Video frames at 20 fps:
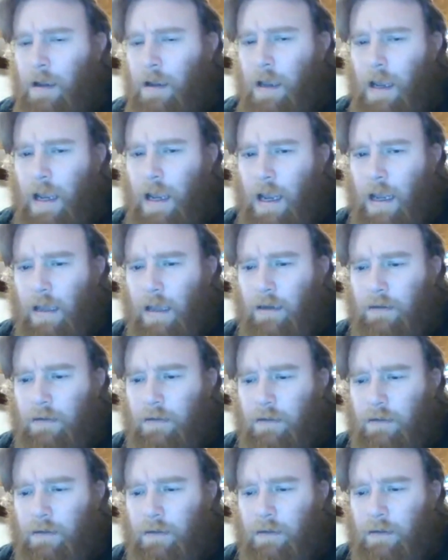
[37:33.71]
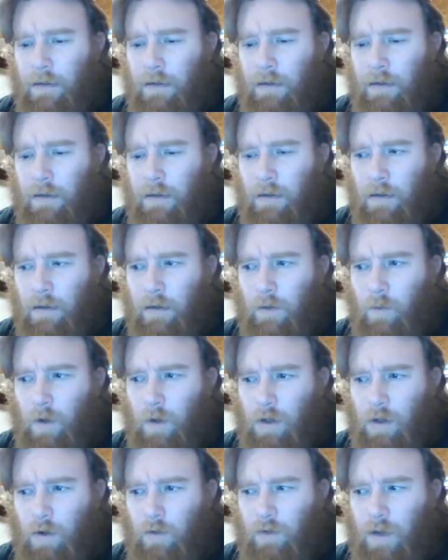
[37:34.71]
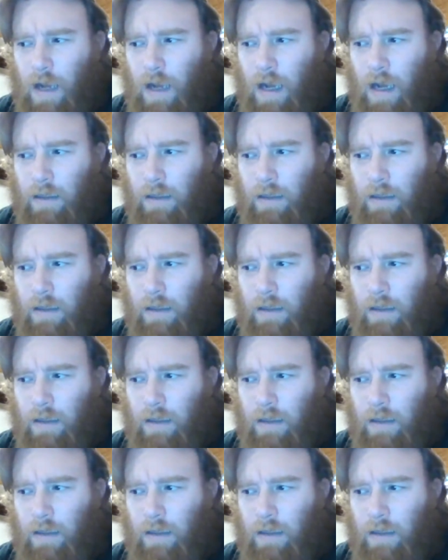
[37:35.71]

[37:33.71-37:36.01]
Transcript: And when you've got